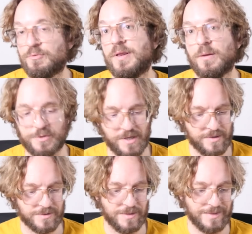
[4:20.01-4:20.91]
really
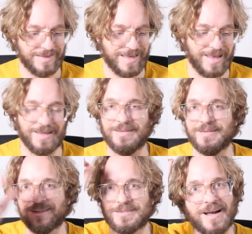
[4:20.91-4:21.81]
obsessed in getting
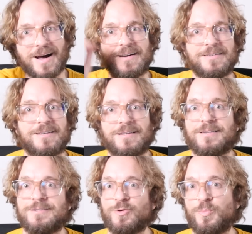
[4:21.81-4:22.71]
the stars
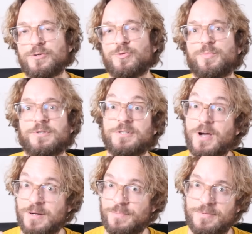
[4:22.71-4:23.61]
super
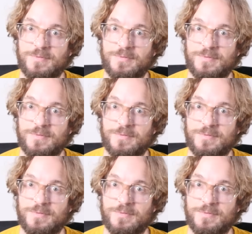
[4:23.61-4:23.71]
sharp.